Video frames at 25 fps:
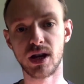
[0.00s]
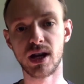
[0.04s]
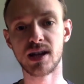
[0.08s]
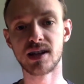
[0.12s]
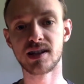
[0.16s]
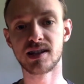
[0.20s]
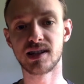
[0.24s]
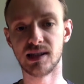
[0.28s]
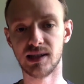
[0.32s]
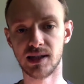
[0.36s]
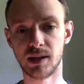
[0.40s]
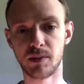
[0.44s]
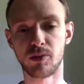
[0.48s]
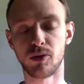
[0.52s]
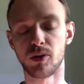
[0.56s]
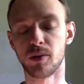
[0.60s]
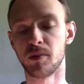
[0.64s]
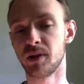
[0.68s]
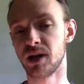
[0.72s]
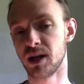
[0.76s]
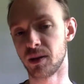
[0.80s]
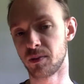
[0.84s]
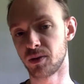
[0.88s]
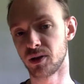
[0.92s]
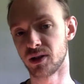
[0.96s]
deliberate
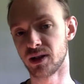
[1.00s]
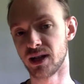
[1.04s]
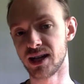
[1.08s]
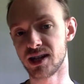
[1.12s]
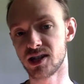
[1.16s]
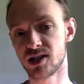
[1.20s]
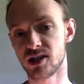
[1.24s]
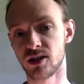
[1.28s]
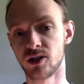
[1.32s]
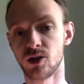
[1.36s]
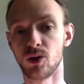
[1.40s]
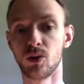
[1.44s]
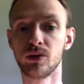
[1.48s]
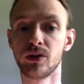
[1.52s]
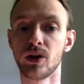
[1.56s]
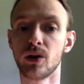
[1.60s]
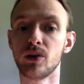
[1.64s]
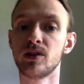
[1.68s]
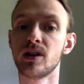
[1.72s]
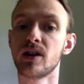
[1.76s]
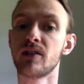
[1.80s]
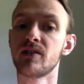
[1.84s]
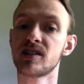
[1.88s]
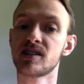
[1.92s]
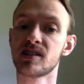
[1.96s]
manipulation, although
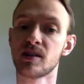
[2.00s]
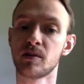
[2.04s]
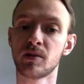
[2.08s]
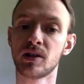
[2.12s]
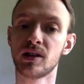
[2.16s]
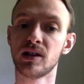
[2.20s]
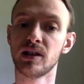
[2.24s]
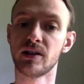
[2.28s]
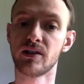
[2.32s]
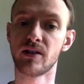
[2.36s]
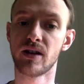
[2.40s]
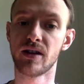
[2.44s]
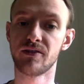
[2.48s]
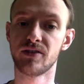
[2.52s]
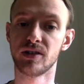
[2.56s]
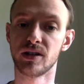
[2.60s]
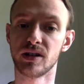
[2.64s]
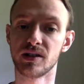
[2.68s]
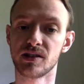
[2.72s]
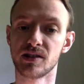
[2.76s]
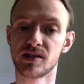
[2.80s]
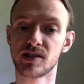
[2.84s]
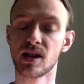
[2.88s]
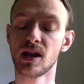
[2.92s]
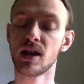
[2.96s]
there is some clear
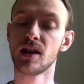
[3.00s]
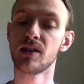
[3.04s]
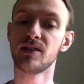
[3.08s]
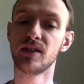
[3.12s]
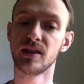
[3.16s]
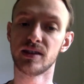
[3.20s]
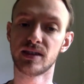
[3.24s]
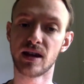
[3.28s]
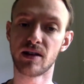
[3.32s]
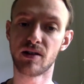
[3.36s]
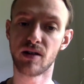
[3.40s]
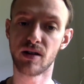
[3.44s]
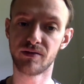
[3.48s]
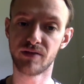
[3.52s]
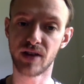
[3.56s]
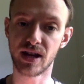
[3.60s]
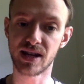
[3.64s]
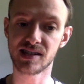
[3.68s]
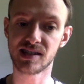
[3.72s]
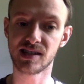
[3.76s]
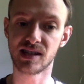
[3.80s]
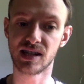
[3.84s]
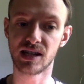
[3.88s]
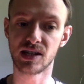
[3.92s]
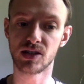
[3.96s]
evidence that there are
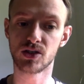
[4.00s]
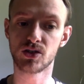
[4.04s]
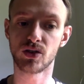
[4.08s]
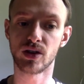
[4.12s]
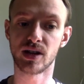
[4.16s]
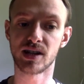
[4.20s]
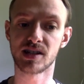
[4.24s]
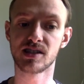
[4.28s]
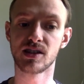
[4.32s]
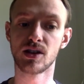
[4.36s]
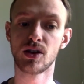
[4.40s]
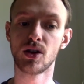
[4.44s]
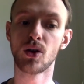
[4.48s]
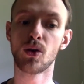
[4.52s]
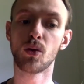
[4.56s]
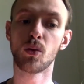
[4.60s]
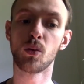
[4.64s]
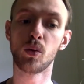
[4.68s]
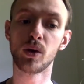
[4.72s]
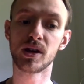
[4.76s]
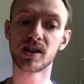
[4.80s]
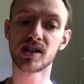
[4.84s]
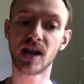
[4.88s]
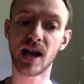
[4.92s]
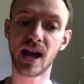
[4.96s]
vested interests
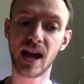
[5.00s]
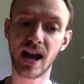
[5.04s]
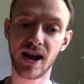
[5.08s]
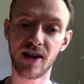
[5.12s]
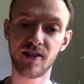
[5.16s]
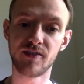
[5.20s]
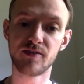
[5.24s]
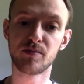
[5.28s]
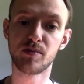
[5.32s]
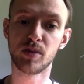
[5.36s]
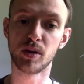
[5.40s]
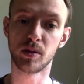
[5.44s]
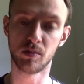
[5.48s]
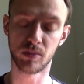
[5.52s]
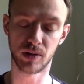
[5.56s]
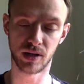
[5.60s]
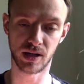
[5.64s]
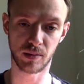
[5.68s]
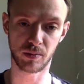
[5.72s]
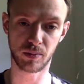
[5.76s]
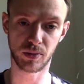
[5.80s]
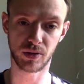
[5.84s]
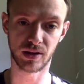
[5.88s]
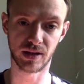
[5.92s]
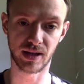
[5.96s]
which have been
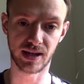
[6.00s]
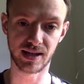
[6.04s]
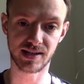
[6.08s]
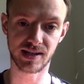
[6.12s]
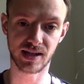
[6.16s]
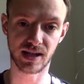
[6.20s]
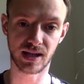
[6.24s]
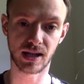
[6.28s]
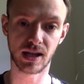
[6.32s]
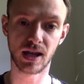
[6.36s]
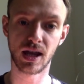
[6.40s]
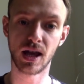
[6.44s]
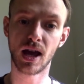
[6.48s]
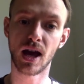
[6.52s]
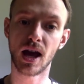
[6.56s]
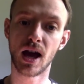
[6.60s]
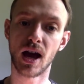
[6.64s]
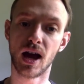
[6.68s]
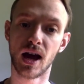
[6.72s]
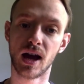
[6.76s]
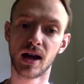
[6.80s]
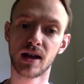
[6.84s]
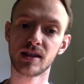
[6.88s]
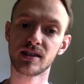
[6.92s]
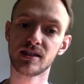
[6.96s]
manipulating
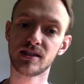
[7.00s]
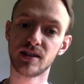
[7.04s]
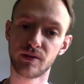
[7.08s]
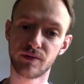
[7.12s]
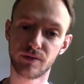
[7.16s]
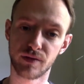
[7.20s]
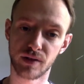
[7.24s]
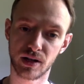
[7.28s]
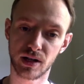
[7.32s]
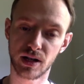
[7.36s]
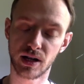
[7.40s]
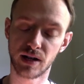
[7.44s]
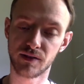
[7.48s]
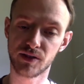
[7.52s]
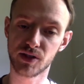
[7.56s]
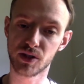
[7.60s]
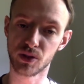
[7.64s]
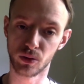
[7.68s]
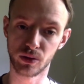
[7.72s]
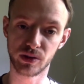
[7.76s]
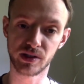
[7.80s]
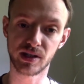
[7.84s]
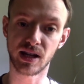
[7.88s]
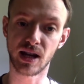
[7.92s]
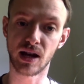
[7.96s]
different kind of
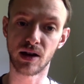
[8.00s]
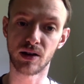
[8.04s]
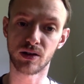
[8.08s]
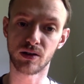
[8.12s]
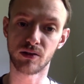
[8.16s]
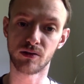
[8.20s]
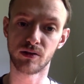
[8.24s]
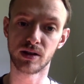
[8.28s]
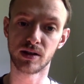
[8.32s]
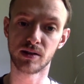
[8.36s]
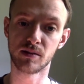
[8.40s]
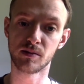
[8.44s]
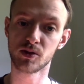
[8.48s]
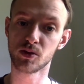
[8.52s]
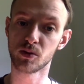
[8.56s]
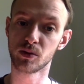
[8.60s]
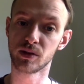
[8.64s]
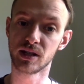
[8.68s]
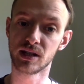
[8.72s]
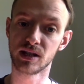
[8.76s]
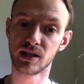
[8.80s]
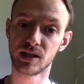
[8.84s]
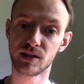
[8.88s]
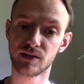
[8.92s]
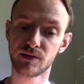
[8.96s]
sorting algorithms
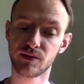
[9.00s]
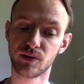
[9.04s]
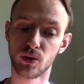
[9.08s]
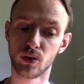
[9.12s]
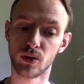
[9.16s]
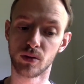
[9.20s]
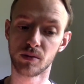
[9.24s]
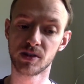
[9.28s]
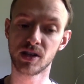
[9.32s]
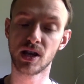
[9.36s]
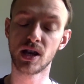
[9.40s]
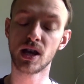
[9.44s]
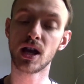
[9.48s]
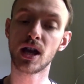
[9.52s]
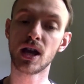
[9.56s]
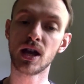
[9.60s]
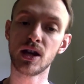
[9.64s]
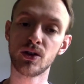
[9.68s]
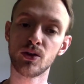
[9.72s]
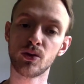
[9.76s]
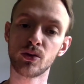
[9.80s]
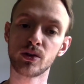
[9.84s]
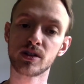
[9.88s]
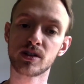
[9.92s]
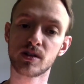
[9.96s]
within these forums in
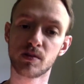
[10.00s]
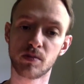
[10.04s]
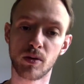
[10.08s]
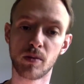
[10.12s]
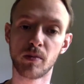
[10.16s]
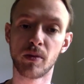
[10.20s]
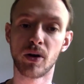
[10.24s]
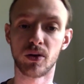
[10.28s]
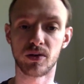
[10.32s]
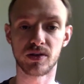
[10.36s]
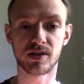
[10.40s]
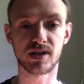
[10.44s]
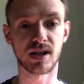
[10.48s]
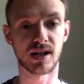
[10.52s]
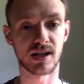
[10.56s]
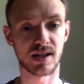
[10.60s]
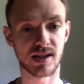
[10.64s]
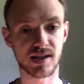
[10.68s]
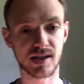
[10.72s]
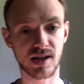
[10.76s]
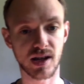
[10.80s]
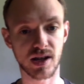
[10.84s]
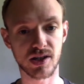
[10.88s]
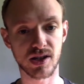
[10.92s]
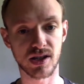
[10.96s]
order to promote certain
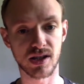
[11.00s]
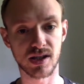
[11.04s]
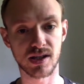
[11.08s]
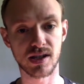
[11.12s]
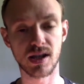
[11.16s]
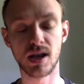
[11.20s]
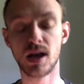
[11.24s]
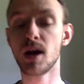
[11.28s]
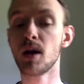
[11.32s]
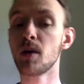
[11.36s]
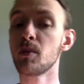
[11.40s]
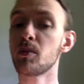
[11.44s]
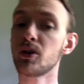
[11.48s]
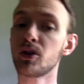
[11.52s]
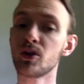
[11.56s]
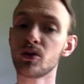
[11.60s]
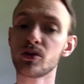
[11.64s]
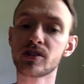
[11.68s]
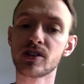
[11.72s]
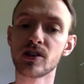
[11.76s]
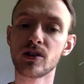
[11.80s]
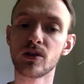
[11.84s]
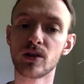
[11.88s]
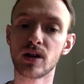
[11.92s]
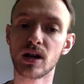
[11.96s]
discussions. But
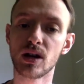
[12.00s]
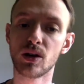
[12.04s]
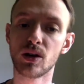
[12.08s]
also